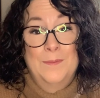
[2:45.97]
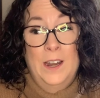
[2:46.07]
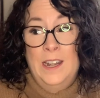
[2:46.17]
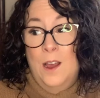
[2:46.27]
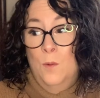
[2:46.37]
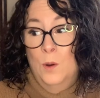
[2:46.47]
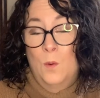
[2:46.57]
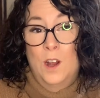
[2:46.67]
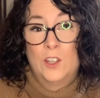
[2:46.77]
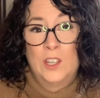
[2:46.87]
right now we're
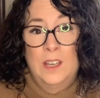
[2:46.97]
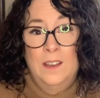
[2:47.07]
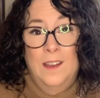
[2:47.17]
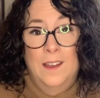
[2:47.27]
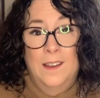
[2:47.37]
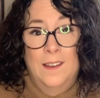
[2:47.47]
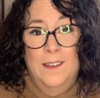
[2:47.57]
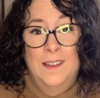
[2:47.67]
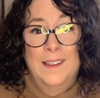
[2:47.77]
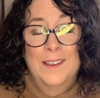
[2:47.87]
watching
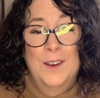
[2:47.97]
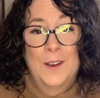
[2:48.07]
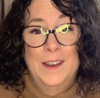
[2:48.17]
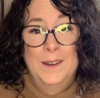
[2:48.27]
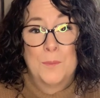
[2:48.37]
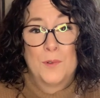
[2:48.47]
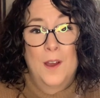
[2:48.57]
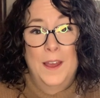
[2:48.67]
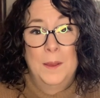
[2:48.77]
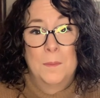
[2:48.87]
on
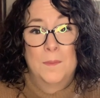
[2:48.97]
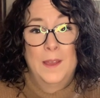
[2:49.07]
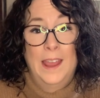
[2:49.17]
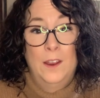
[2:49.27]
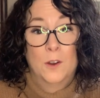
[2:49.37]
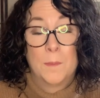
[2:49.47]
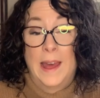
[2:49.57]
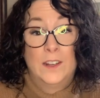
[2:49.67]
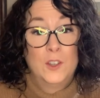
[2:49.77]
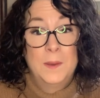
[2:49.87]
Prime Anger
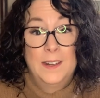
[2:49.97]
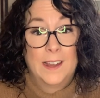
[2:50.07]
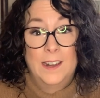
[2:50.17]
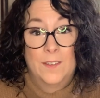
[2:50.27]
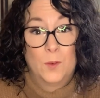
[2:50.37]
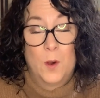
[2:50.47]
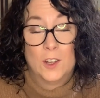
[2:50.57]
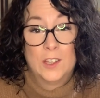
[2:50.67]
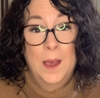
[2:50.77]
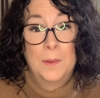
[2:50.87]
Management. I never
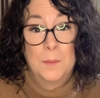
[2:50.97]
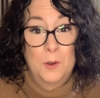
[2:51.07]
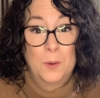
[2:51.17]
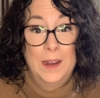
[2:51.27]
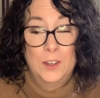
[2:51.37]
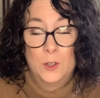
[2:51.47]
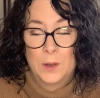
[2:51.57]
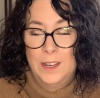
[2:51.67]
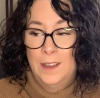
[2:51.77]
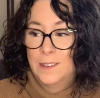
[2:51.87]
watched that, but I'm quite
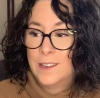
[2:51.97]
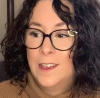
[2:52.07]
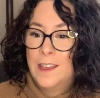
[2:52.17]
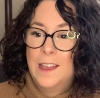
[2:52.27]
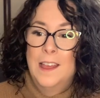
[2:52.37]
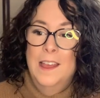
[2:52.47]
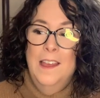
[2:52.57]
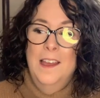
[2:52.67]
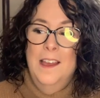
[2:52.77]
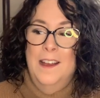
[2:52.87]
enjoying it.
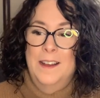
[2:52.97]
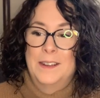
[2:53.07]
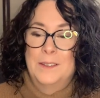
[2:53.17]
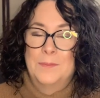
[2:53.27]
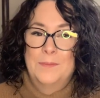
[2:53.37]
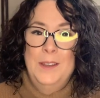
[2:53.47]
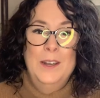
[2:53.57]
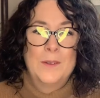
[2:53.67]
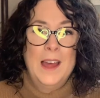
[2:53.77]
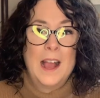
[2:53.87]
You
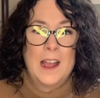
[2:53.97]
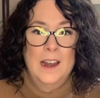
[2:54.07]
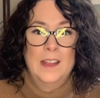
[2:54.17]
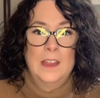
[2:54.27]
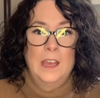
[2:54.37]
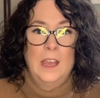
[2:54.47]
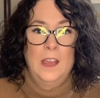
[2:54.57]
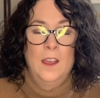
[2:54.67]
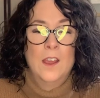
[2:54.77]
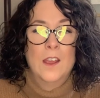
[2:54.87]
know, that kind of
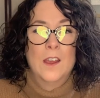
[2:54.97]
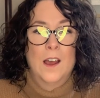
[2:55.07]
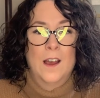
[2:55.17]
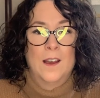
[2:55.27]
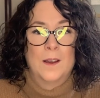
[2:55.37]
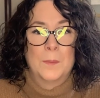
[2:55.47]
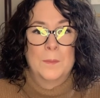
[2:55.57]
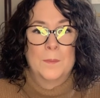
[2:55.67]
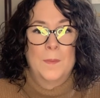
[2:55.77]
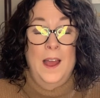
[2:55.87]
thing.
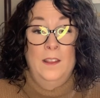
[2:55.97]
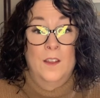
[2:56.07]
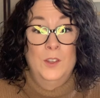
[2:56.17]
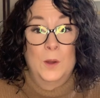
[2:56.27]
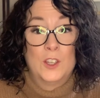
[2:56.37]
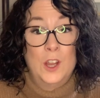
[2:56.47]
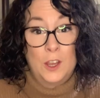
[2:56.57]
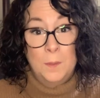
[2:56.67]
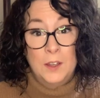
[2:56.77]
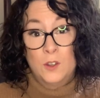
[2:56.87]
I love to watch
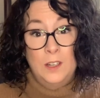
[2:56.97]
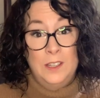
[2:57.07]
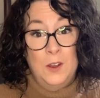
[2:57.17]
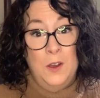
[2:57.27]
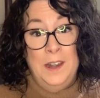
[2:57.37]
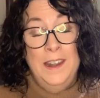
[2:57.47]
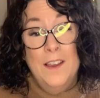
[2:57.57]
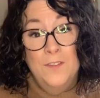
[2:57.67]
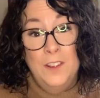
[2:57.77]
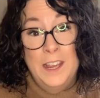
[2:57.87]
documentaries on
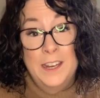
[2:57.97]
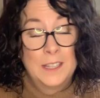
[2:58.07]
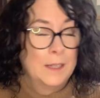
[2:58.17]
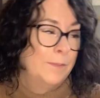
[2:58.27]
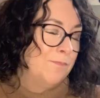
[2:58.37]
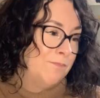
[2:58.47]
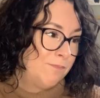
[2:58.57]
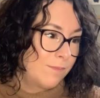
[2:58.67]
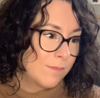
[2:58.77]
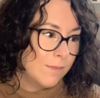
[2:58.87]
Netflix,
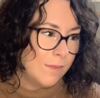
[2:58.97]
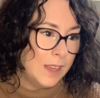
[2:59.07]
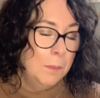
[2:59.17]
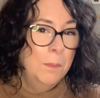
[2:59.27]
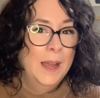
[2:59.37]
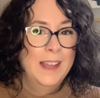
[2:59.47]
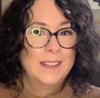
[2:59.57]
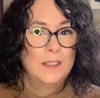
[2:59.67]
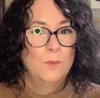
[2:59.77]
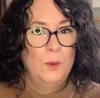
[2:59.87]

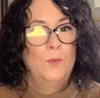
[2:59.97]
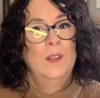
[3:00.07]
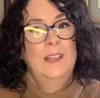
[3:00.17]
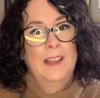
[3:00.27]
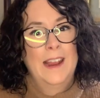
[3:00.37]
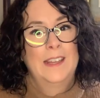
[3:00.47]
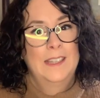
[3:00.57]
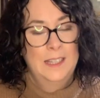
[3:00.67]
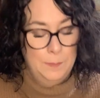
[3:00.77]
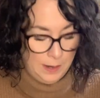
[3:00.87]
but we really like
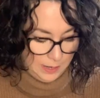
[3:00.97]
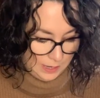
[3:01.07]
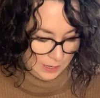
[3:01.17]
to spend